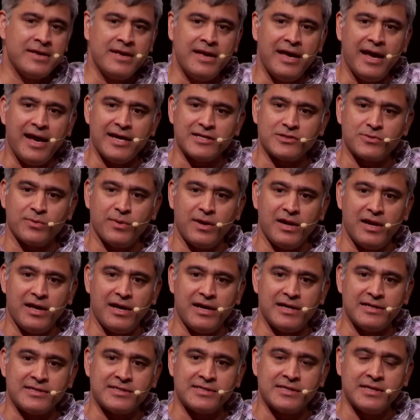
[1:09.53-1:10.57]
as well
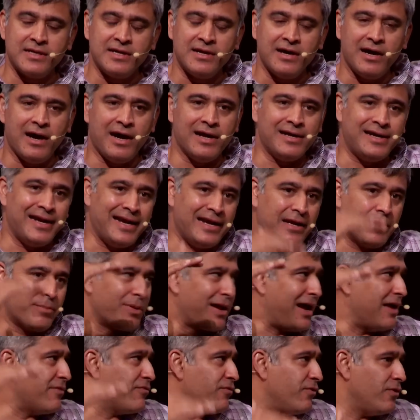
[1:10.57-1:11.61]
as our data
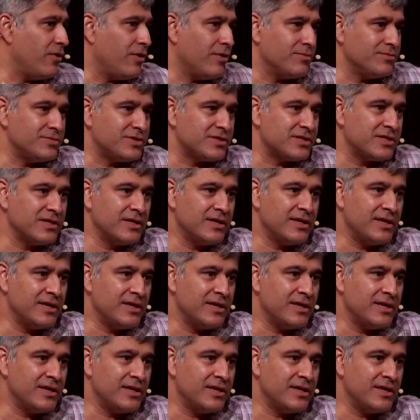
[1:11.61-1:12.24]
platforms